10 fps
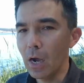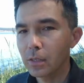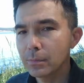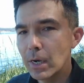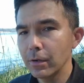
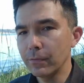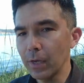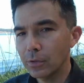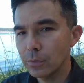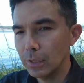talked about,
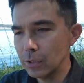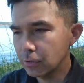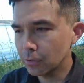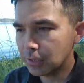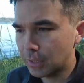advanced
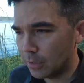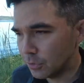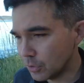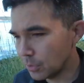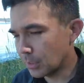relational
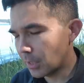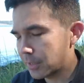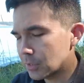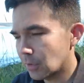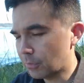skills, you're doing a lot
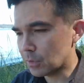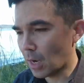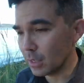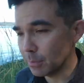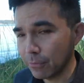of the stuff we've
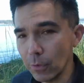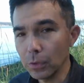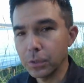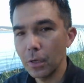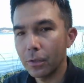talked about,
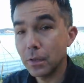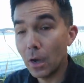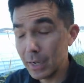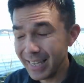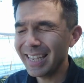focusing on
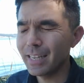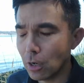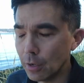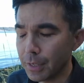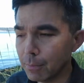the, in
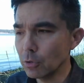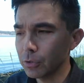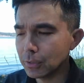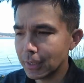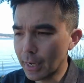on the
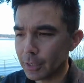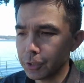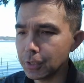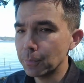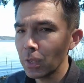emotional
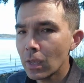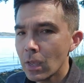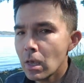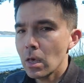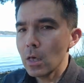connection,
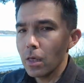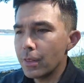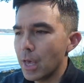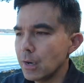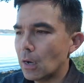
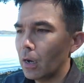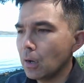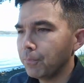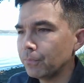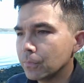then,
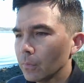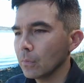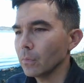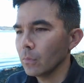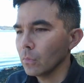um,
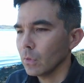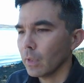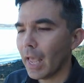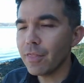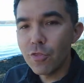
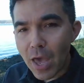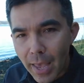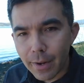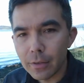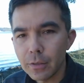and
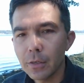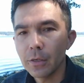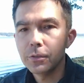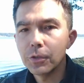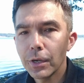then
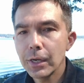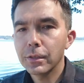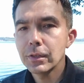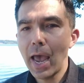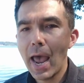you're
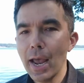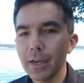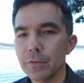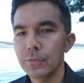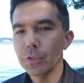getting the
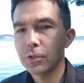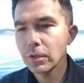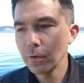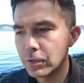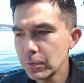active
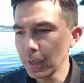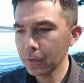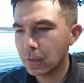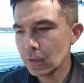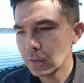
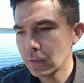discouragement